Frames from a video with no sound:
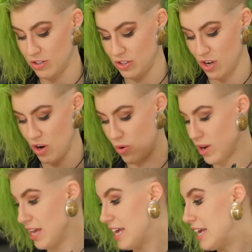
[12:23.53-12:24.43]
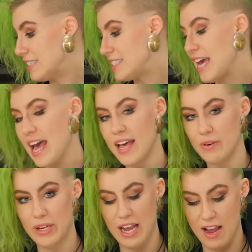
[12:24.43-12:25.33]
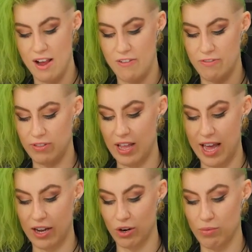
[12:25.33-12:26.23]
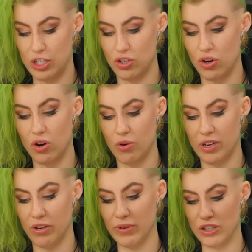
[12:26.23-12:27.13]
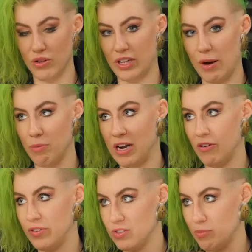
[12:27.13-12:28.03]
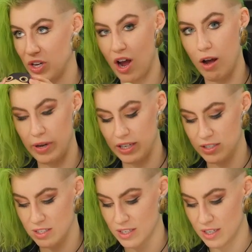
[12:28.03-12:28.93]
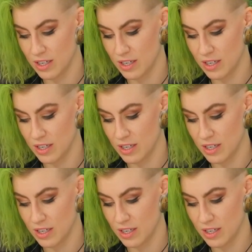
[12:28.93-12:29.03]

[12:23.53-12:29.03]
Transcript: So, Instead, we have like original one of the original Catwoman outfits from the comics,